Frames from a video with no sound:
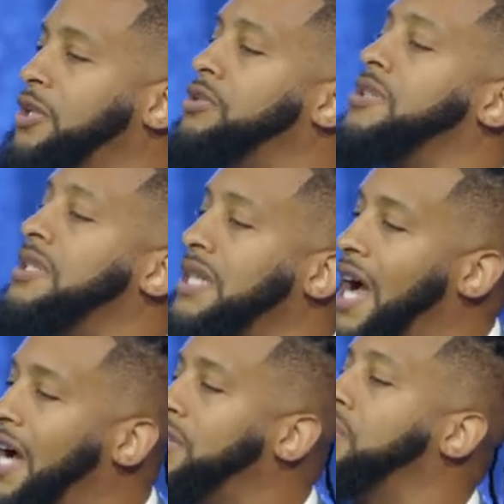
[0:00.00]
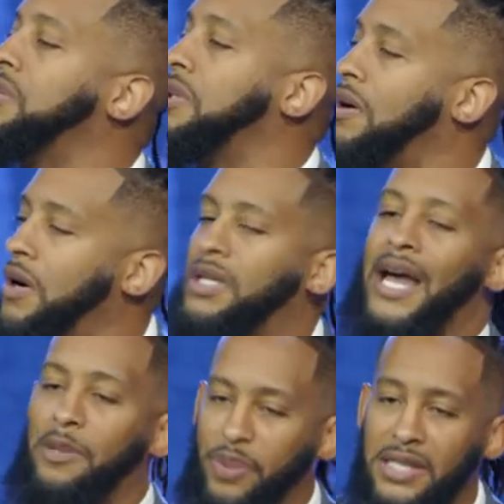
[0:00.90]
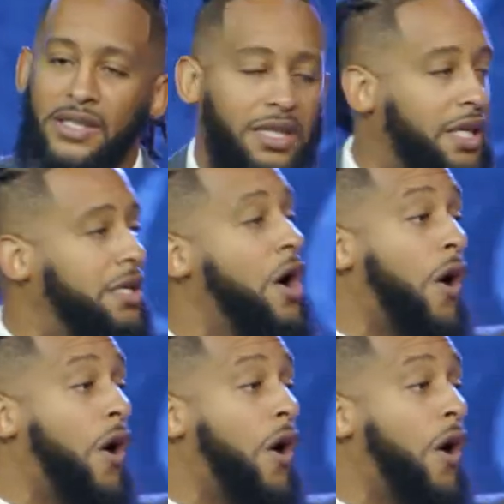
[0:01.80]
where you deny your Lord like Peter did